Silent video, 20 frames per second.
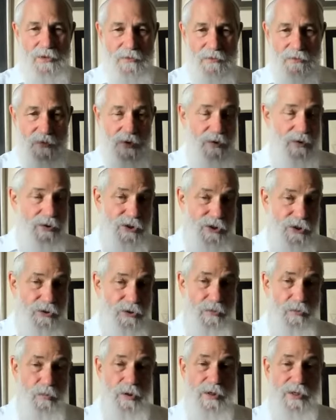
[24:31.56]
very
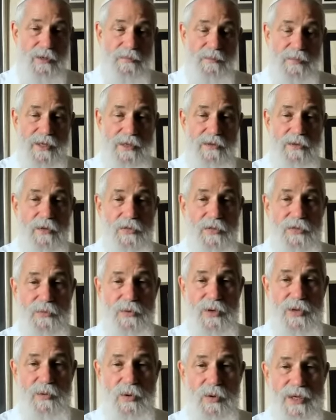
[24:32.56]
soon we're going to be in the
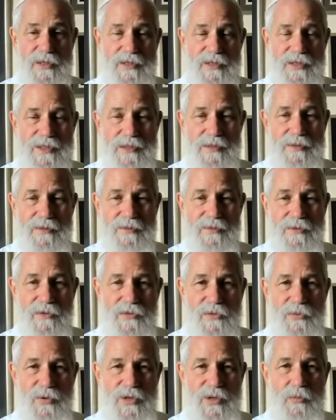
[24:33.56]
3 weeks. The
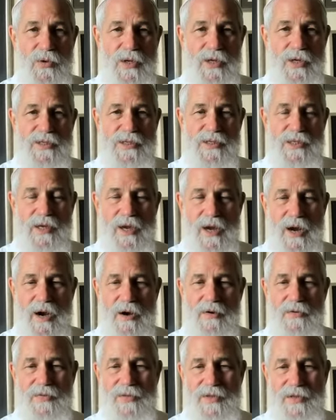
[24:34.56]
3 weeks
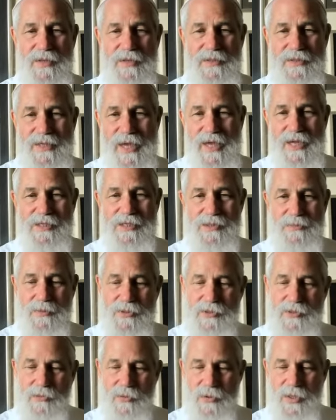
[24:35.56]
are the days
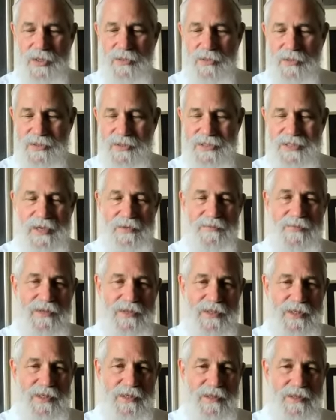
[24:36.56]
between the
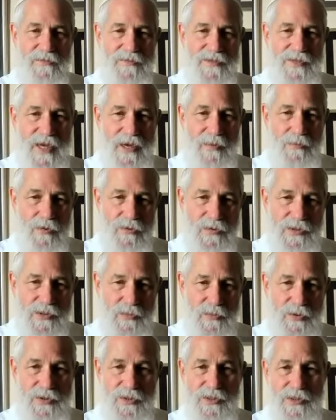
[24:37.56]
17th of Tammuz,
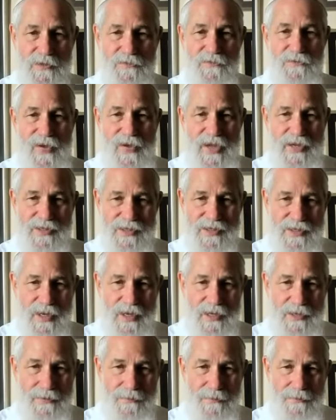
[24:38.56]
which is a fast
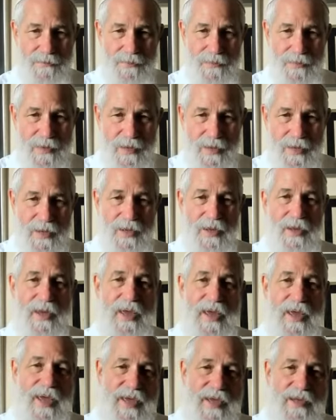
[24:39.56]
day,
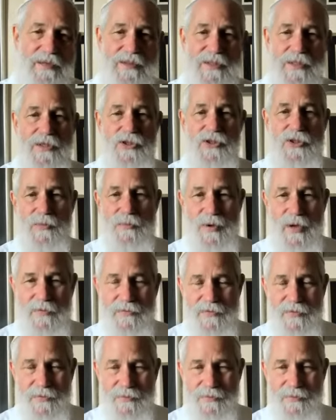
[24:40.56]
and Tisha B'Av,